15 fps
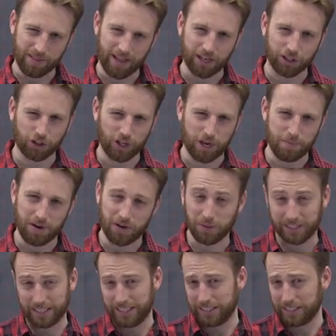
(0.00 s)
in that shape and it
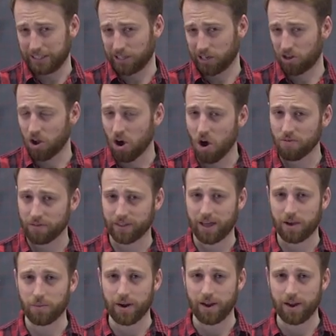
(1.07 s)
was easier to carve it that